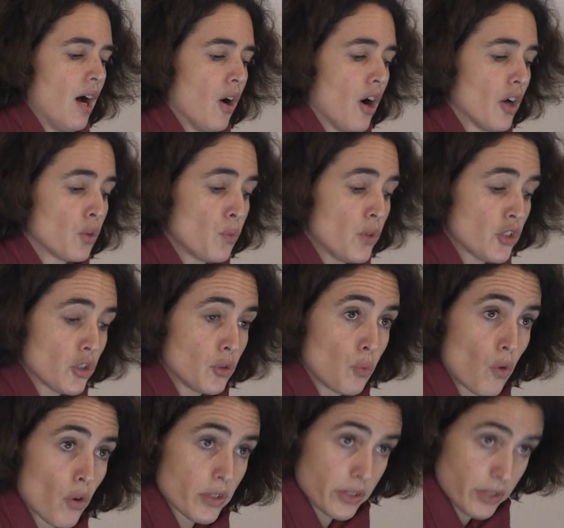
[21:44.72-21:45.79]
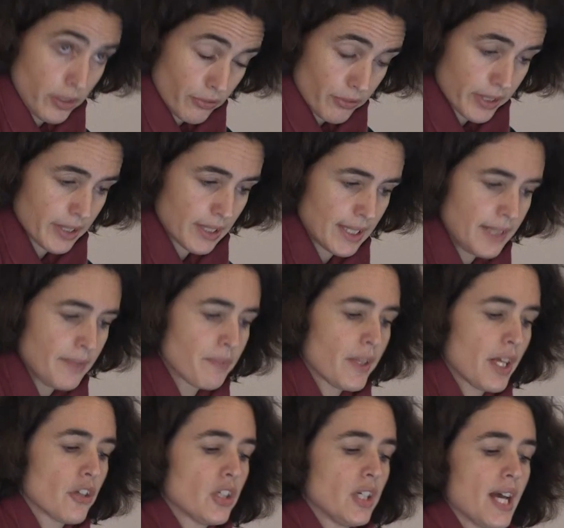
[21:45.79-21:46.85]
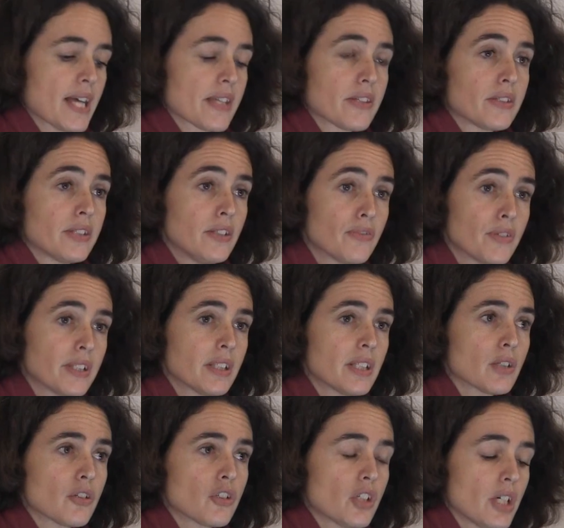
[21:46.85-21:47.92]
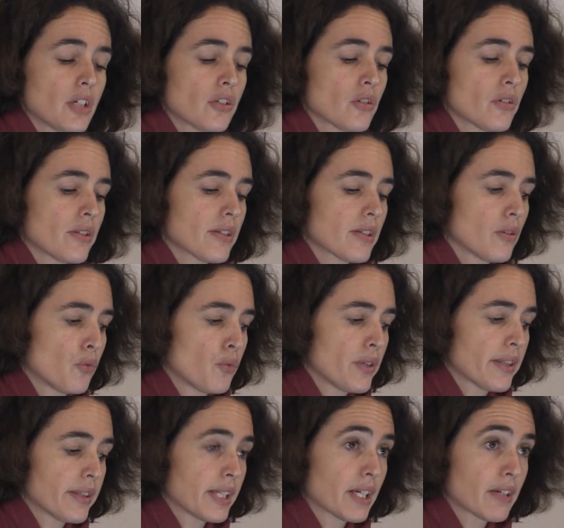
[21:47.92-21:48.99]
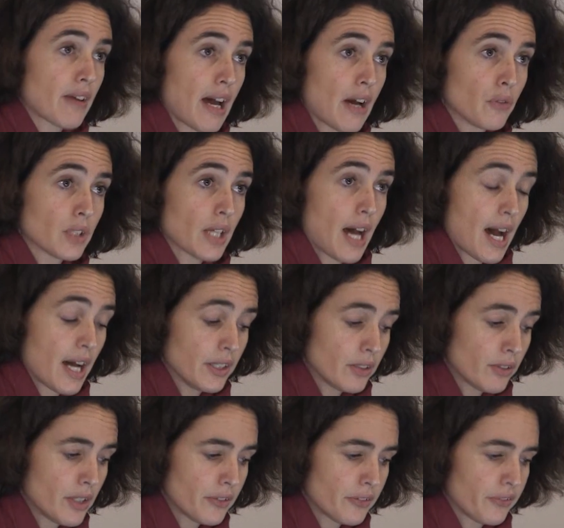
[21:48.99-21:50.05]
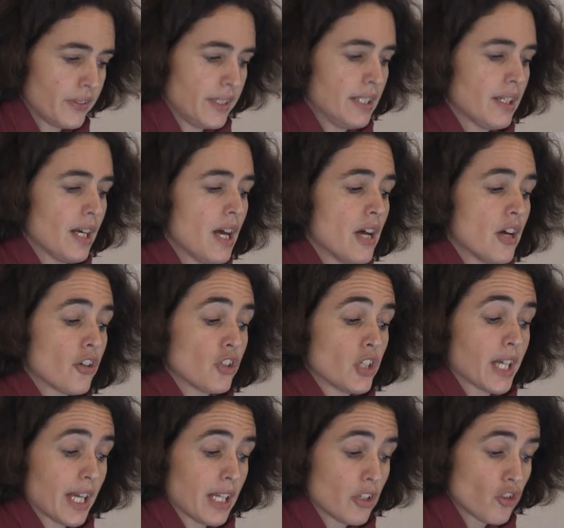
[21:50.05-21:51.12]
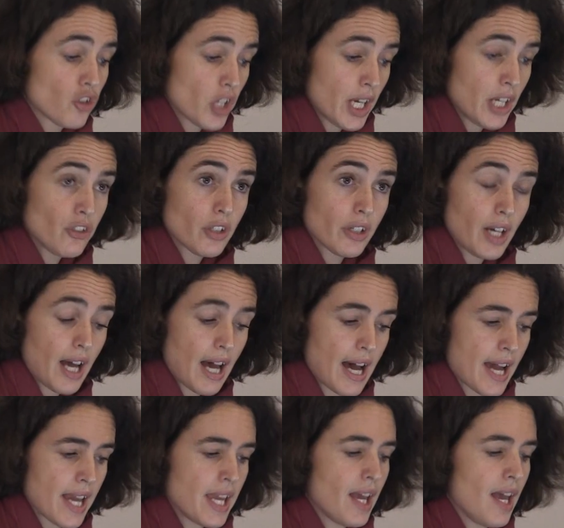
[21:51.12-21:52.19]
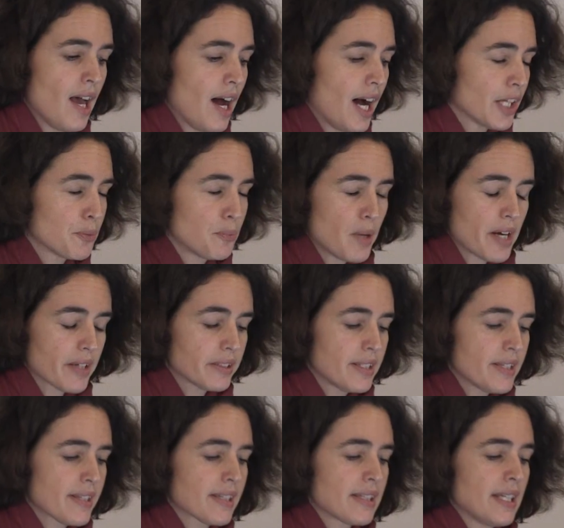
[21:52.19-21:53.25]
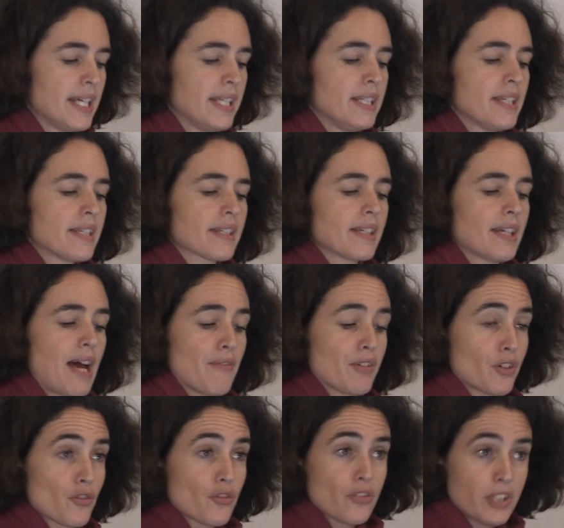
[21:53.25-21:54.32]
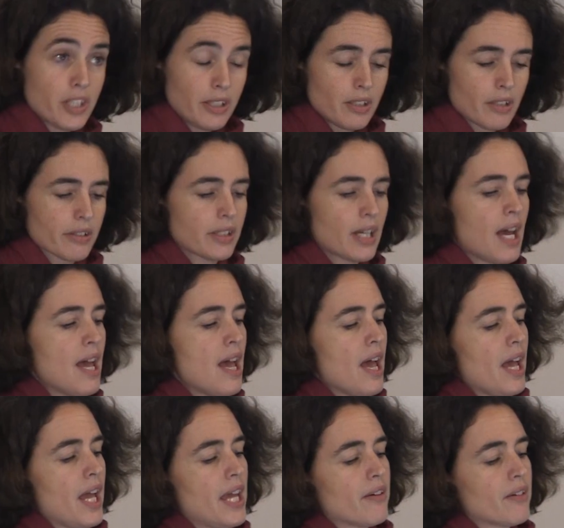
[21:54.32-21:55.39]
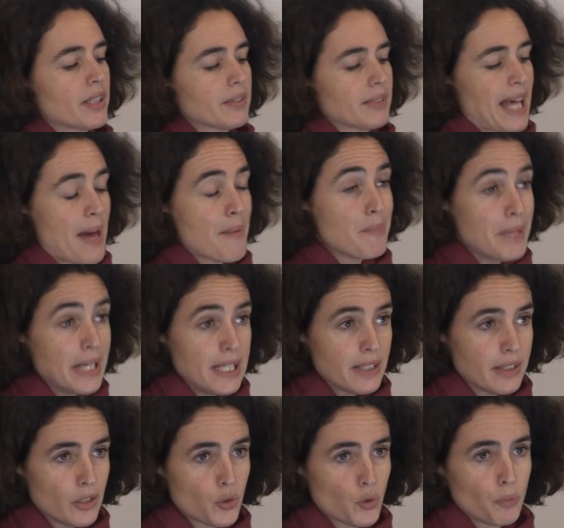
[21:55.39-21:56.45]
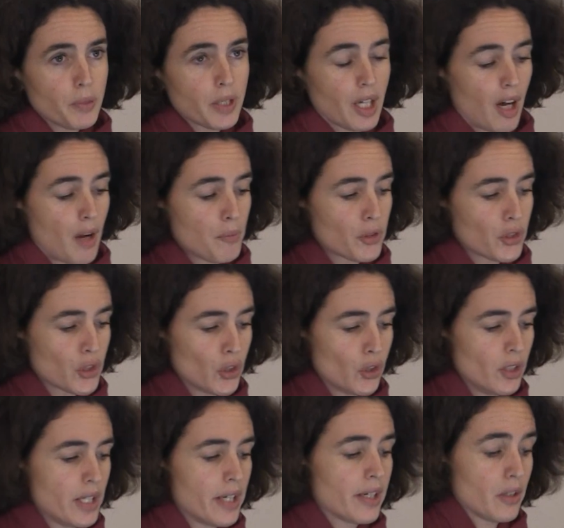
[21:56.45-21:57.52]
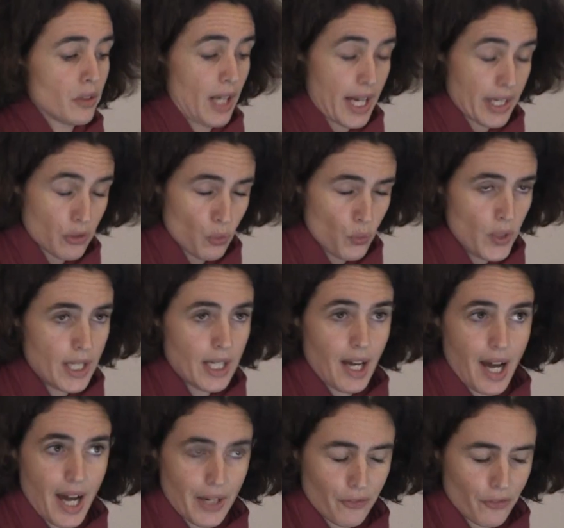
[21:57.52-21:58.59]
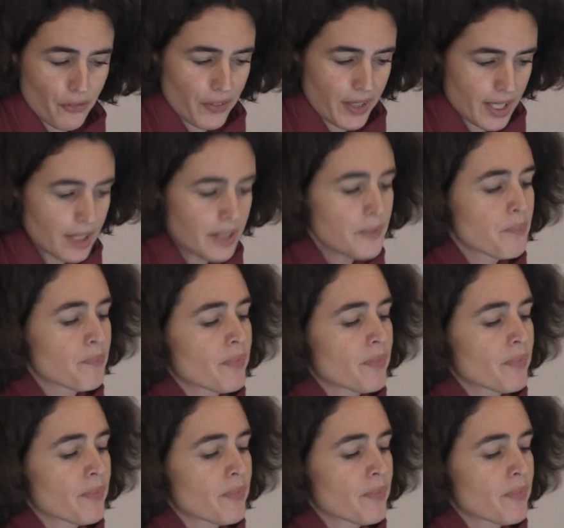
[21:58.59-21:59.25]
on which she walks differently. She has different negotiations with the ground under her feet. She can change her height. At parties, ladies have considered her ability to become taller at will unfair.